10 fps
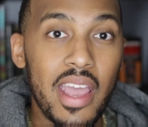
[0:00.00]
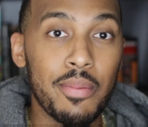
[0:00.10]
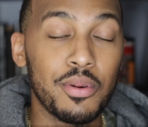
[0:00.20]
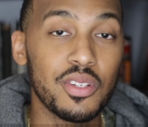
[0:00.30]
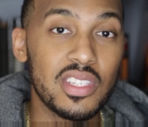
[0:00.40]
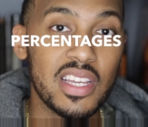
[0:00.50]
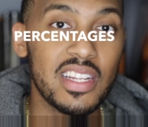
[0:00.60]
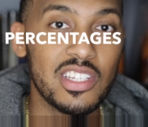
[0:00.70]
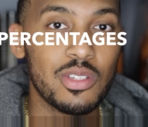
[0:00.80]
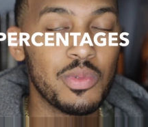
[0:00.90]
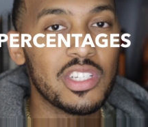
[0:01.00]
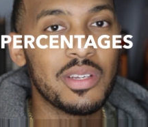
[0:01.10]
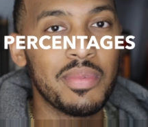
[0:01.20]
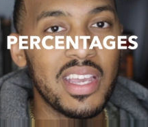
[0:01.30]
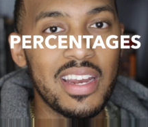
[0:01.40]
a percentage, which could
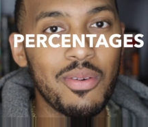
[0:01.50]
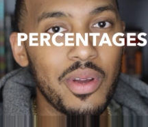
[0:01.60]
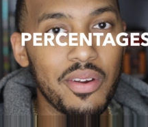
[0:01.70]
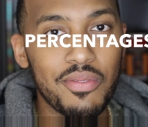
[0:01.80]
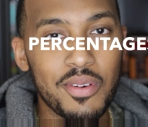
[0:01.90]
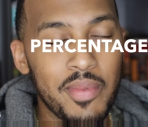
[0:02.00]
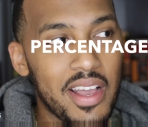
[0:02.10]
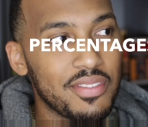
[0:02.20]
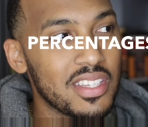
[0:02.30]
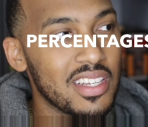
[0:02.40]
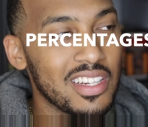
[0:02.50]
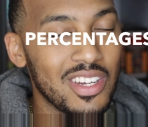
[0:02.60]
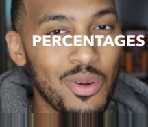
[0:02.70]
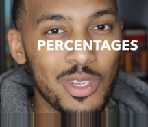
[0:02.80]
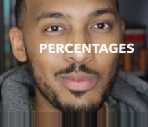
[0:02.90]
be anywhere from, I've seen the
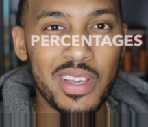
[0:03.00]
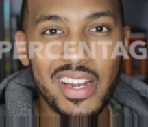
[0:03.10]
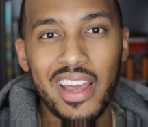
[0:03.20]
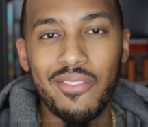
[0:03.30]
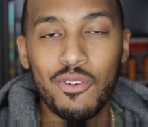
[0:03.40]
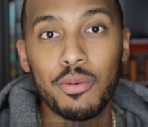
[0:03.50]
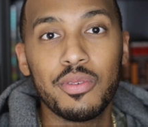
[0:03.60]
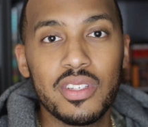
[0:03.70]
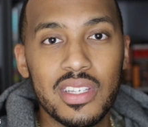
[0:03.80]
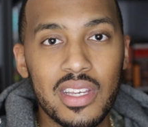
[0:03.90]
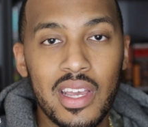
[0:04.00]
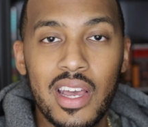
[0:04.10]
lowest being like 4%,